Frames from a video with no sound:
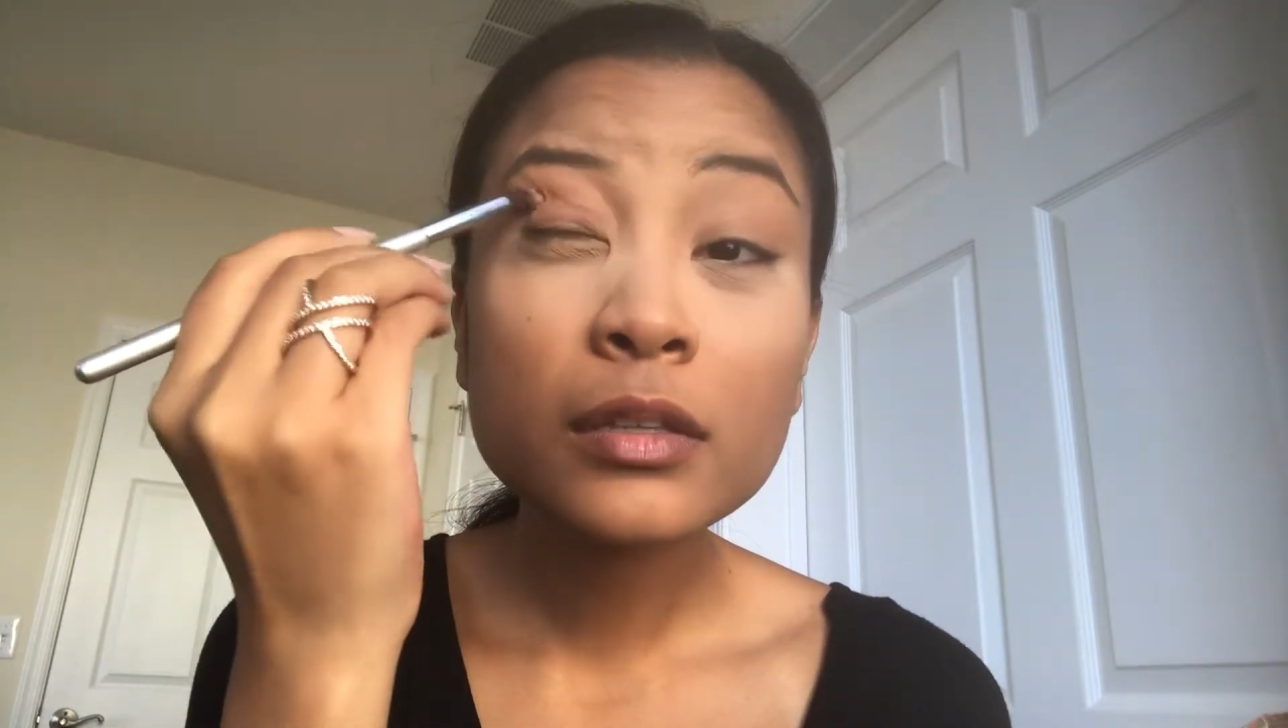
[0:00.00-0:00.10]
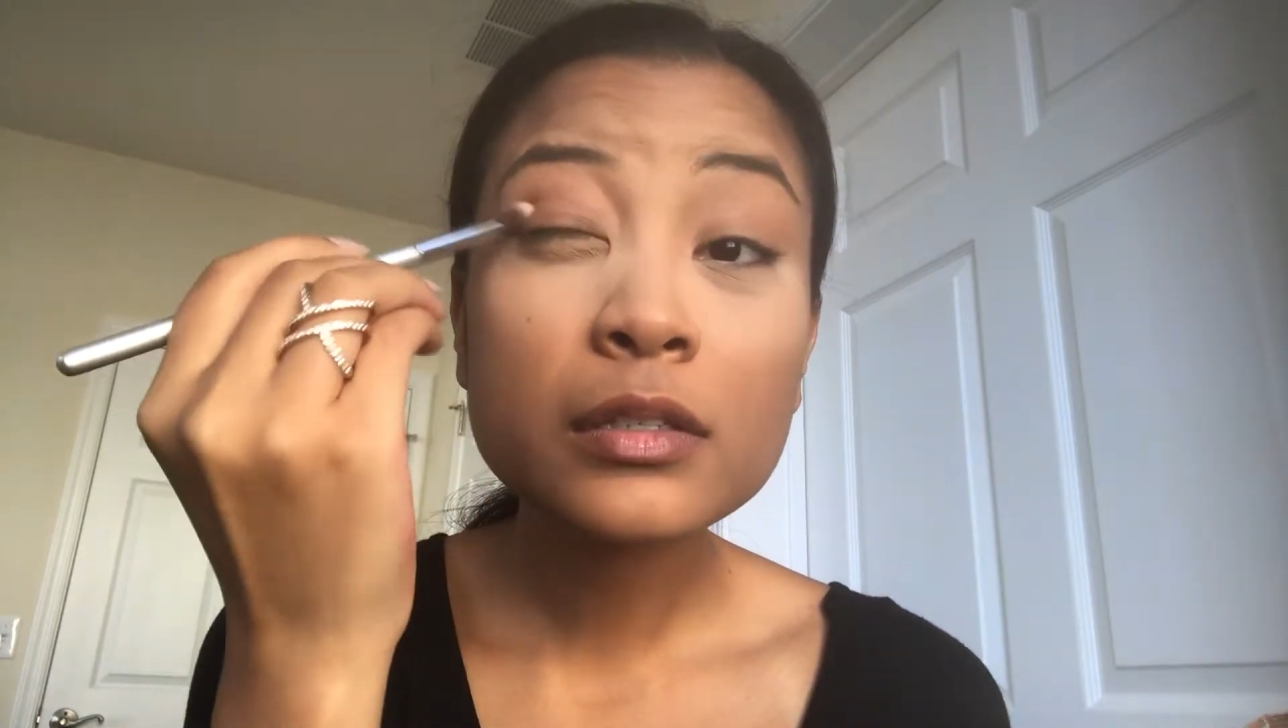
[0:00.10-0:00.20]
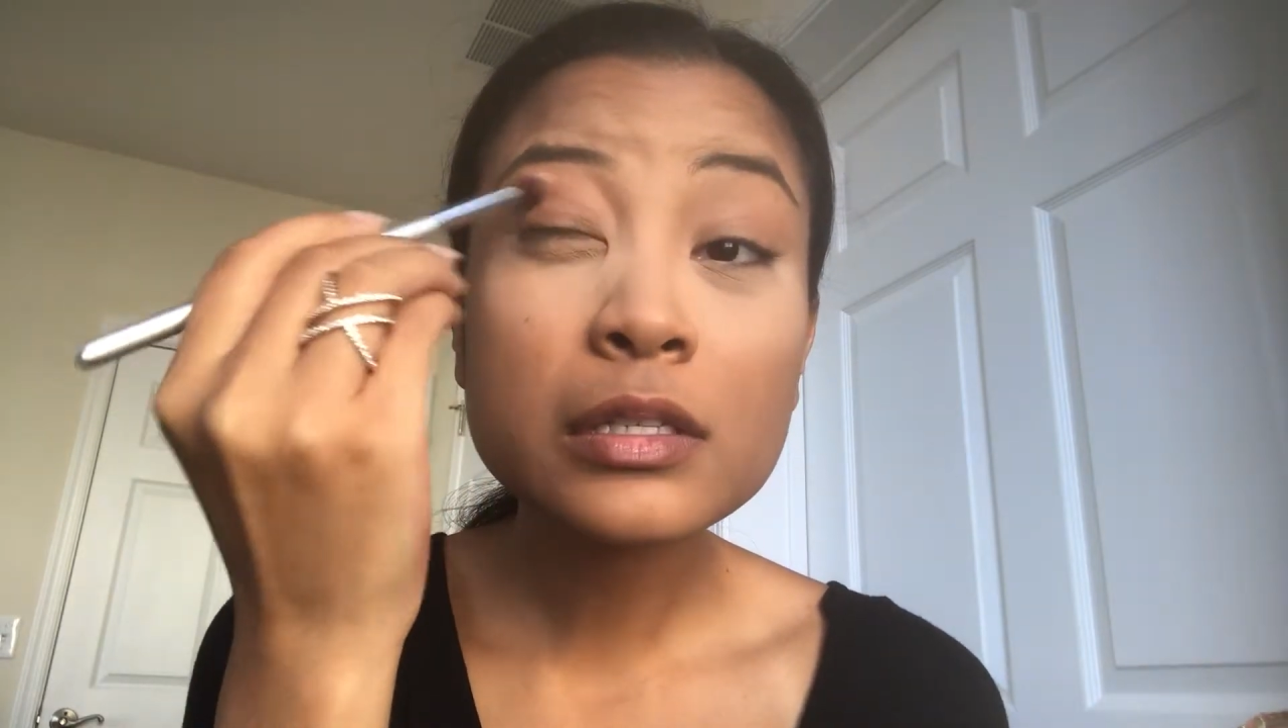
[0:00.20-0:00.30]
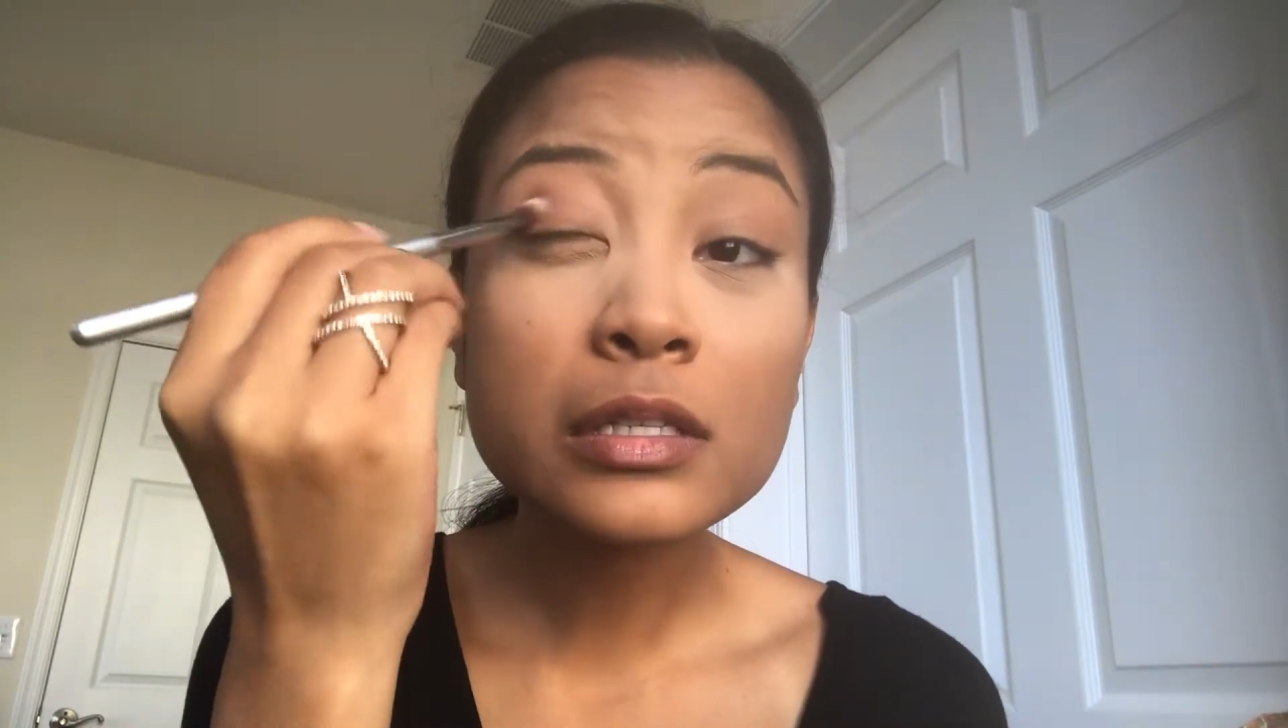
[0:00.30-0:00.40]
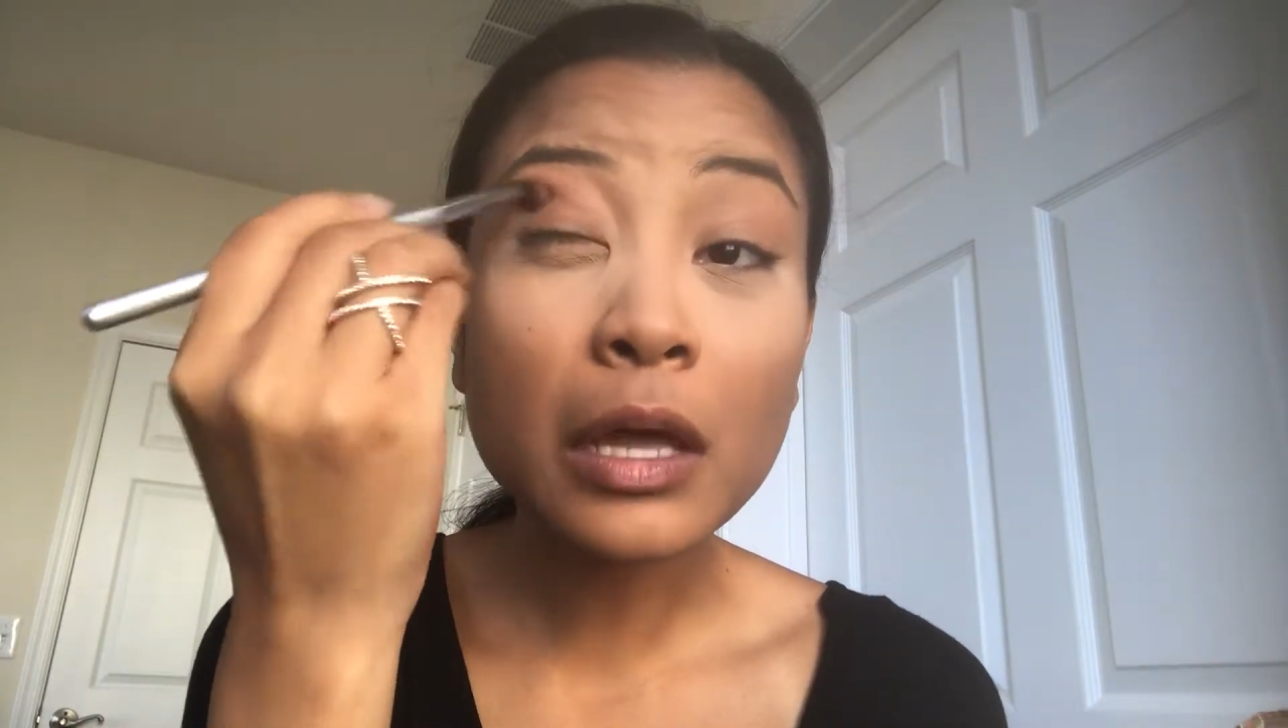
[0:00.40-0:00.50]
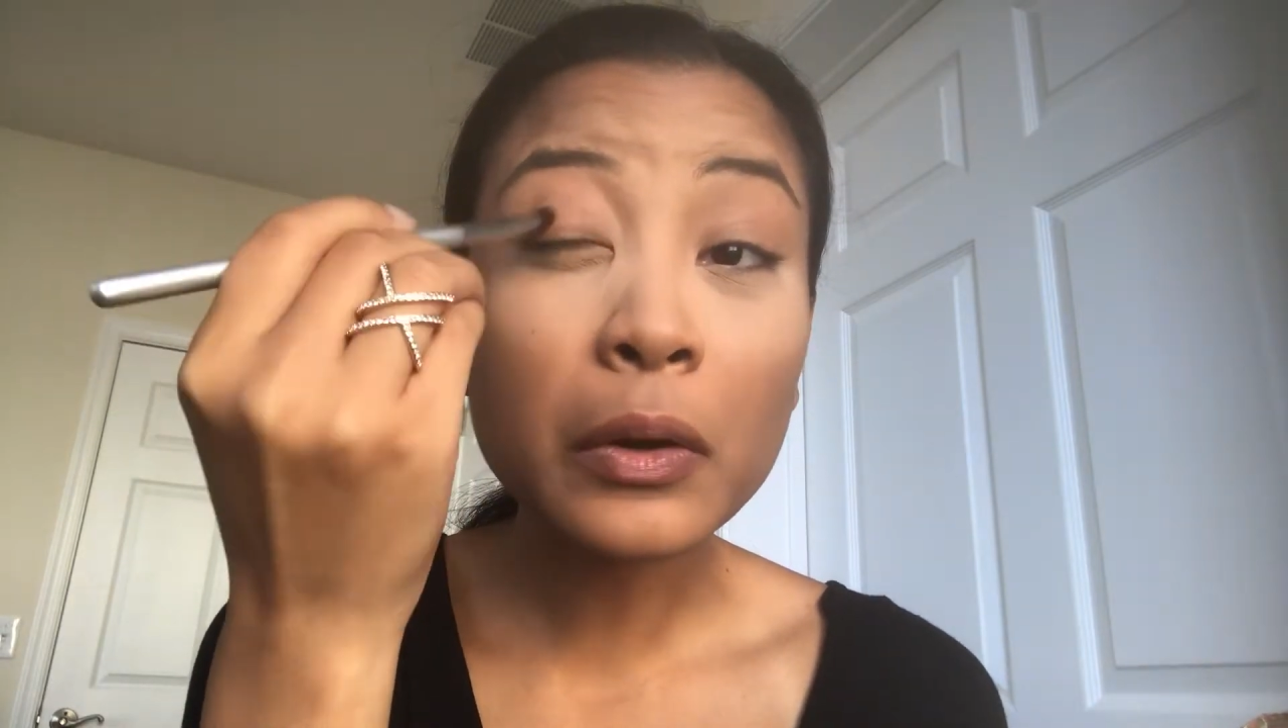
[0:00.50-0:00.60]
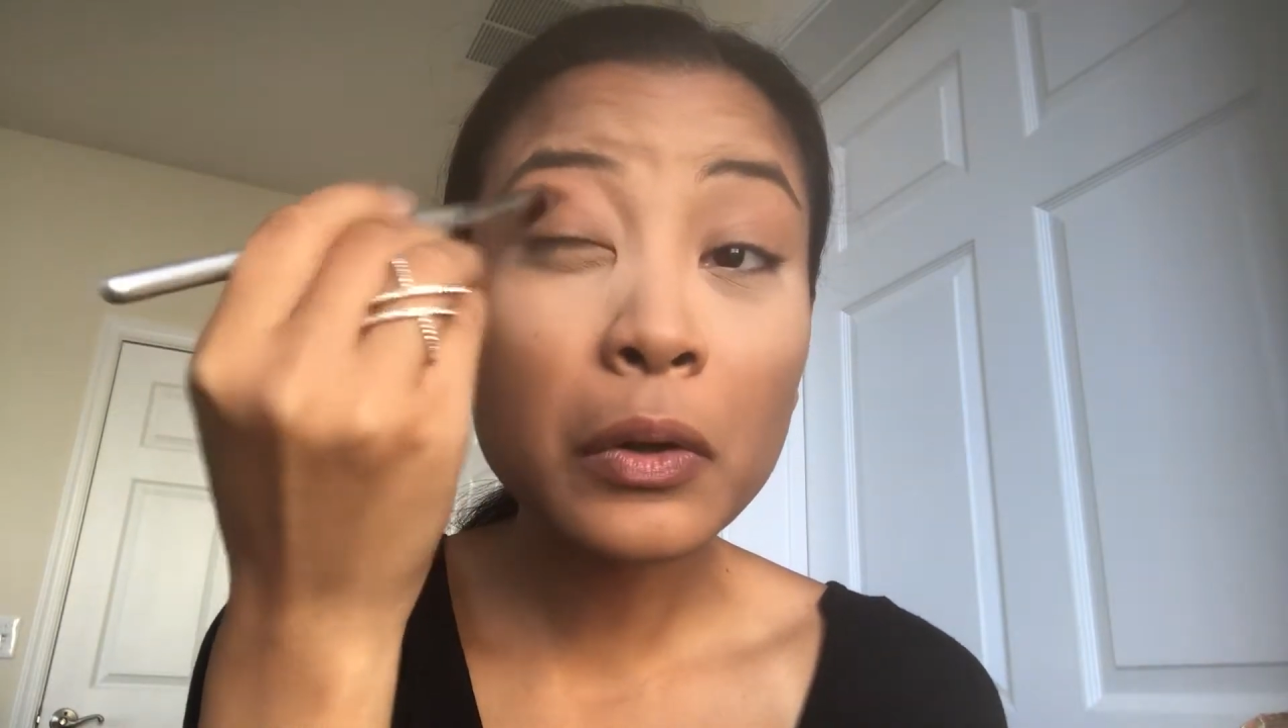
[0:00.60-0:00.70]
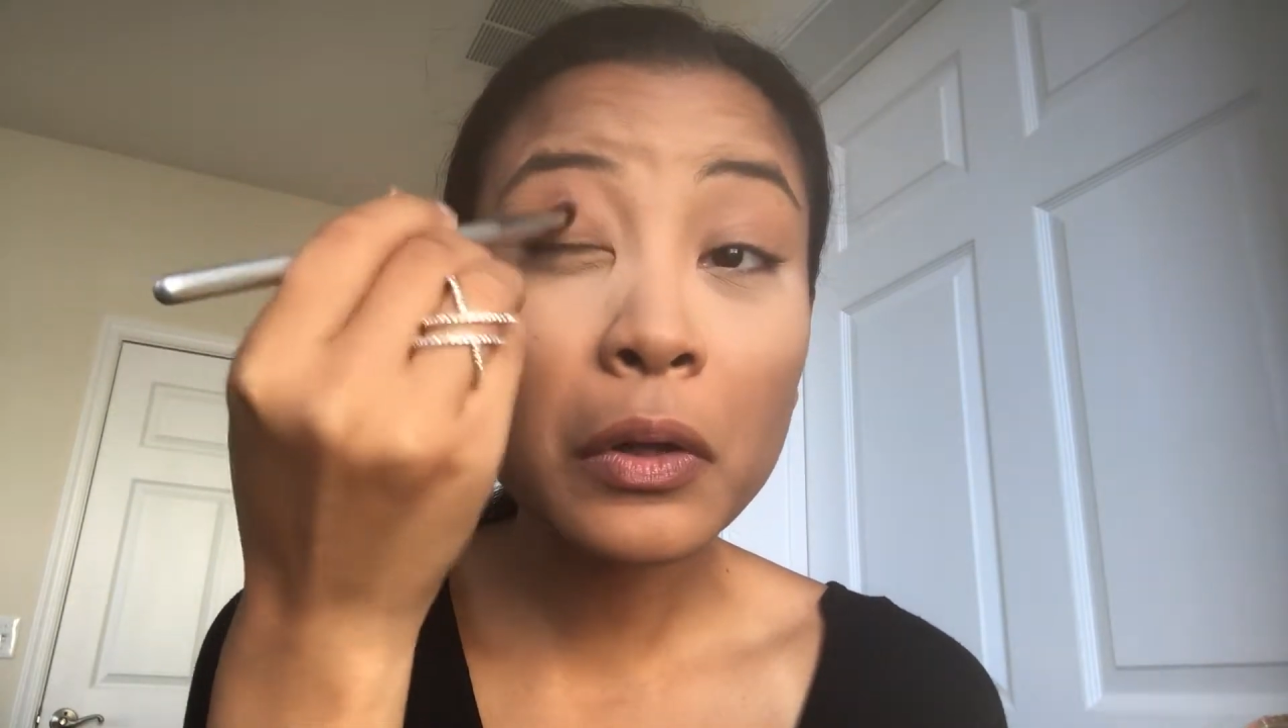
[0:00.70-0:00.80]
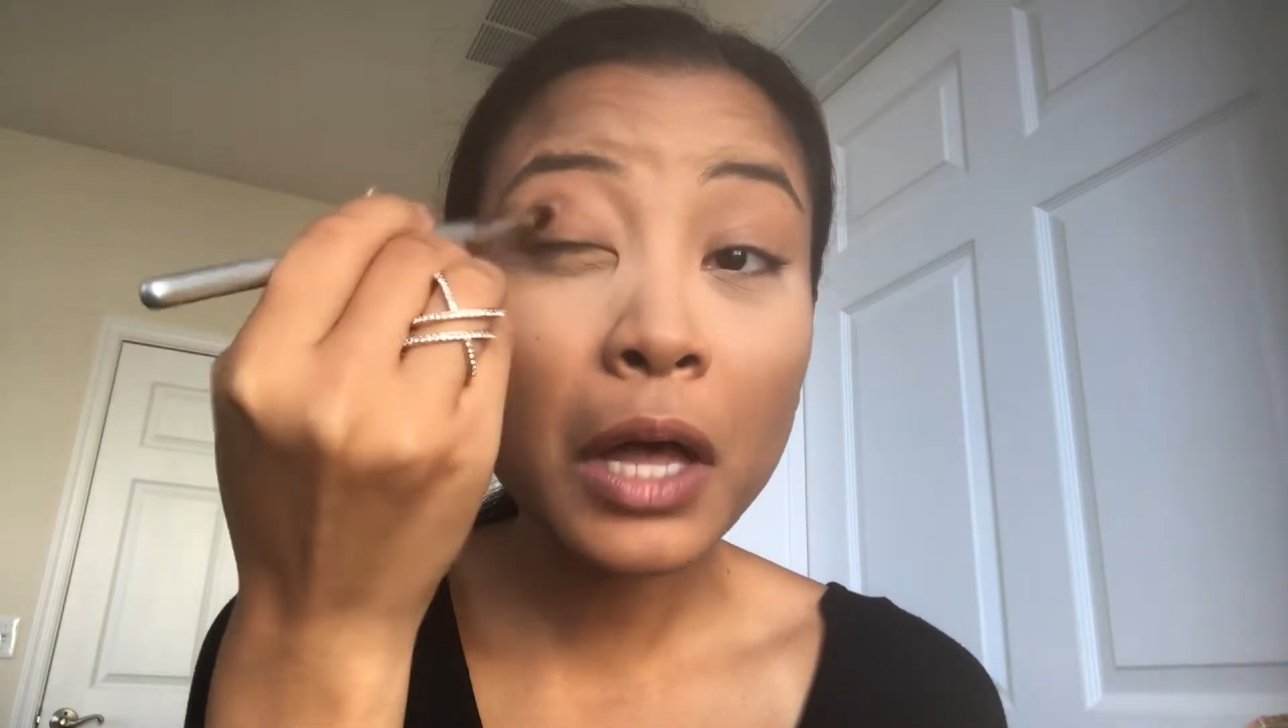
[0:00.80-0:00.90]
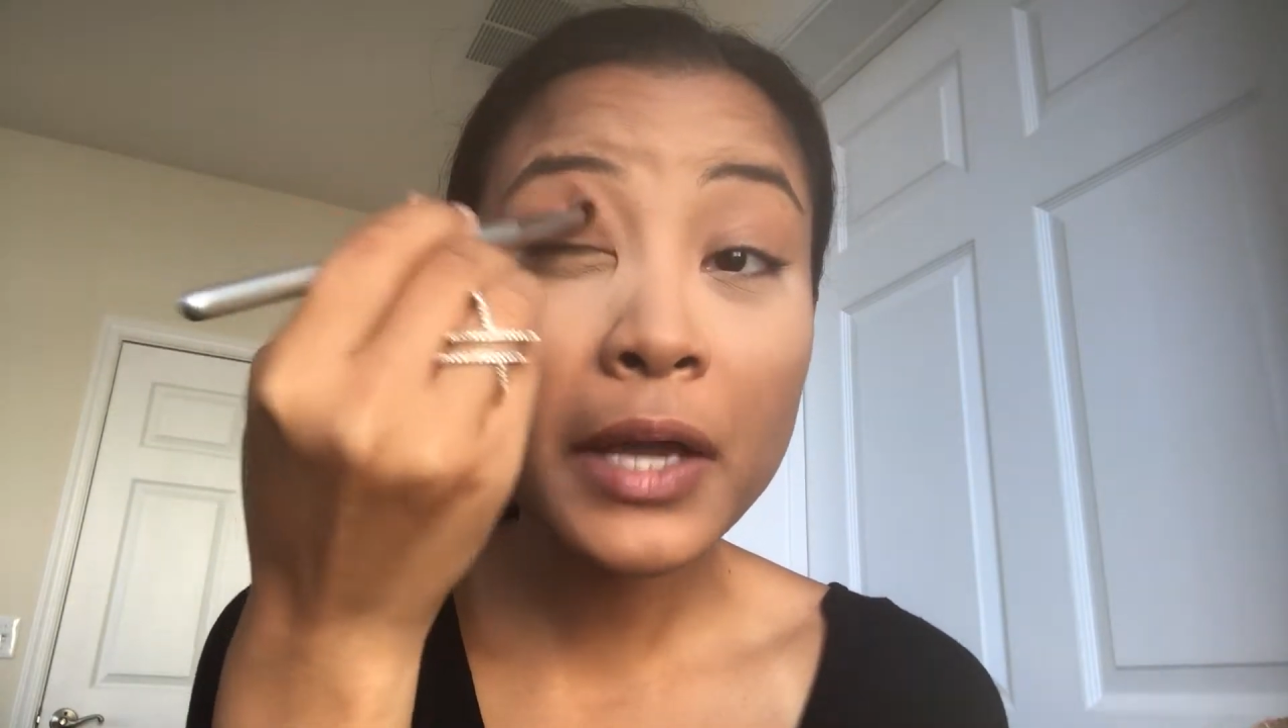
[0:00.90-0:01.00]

subtle